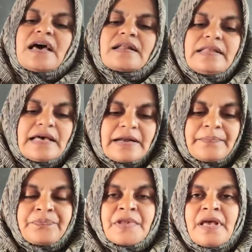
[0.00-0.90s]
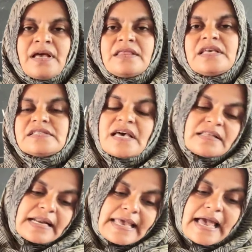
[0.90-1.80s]
are there. These are
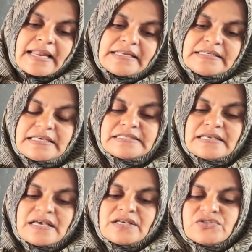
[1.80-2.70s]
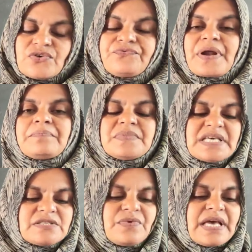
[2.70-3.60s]
the realities. So, from
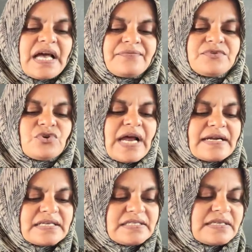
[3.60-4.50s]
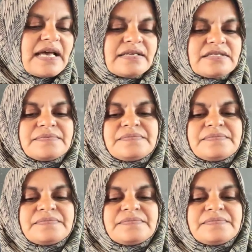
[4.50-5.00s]
this we have to understand